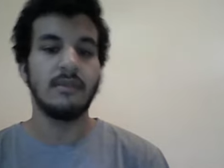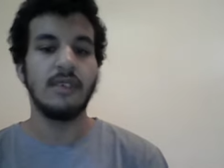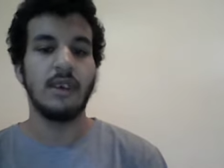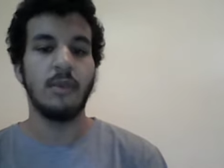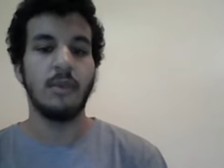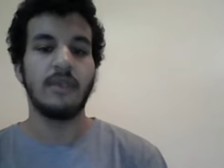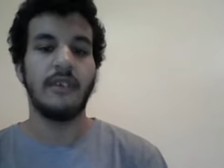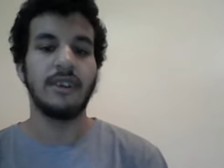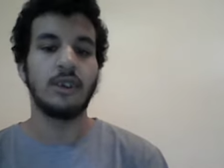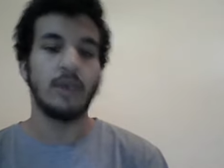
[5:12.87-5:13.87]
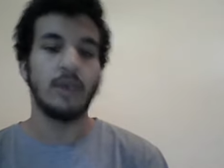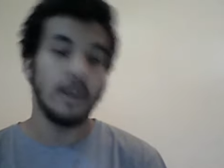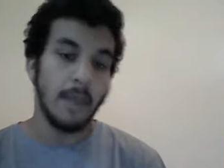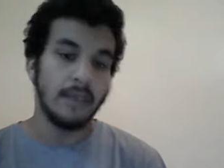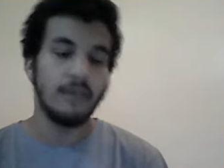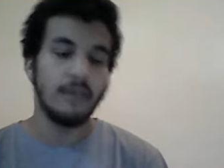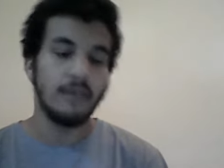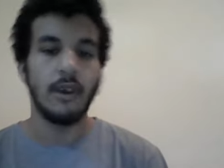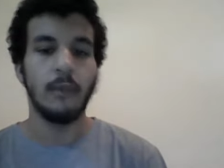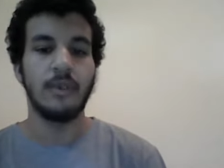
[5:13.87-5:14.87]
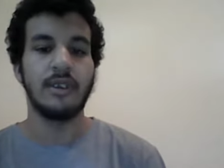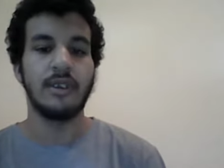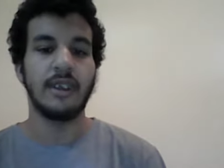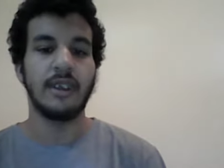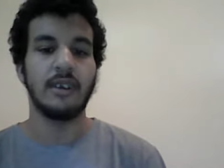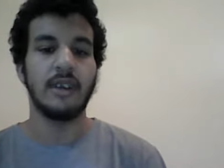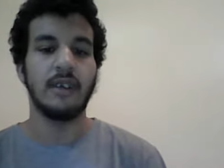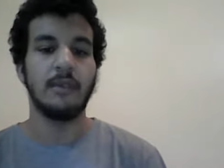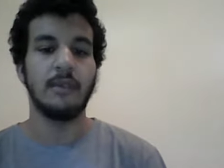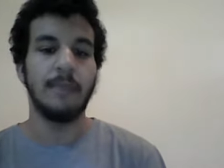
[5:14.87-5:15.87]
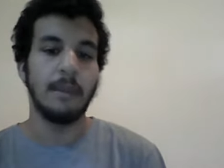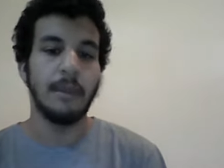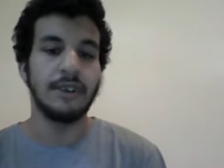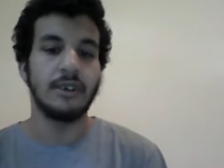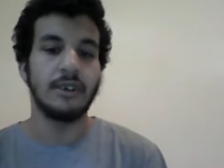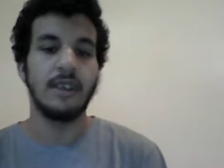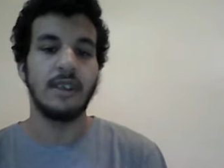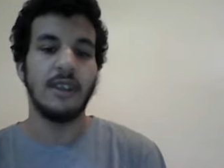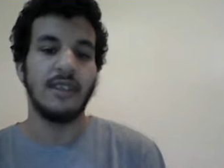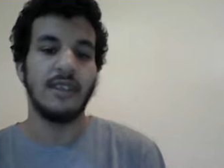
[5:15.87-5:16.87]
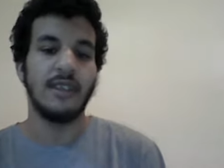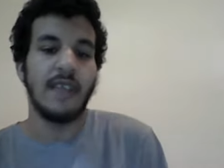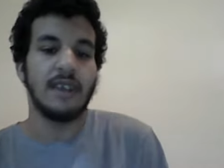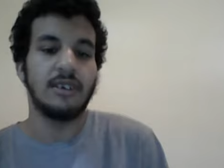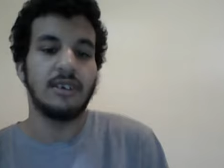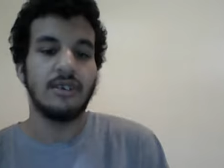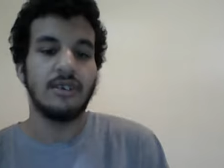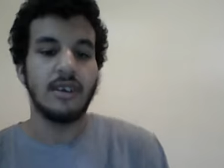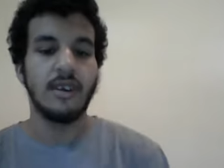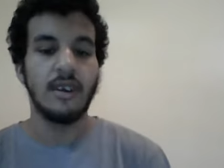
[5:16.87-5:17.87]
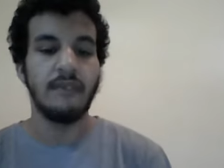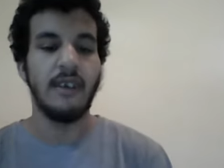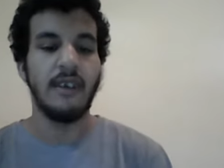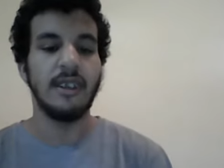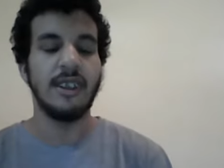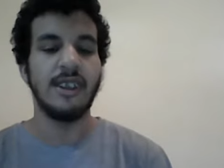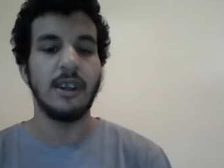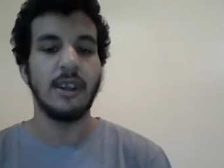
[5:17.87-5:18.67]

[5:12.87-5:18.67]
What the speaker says: was a very short independent film, wasn't like a big budget or anything like that. It's just very like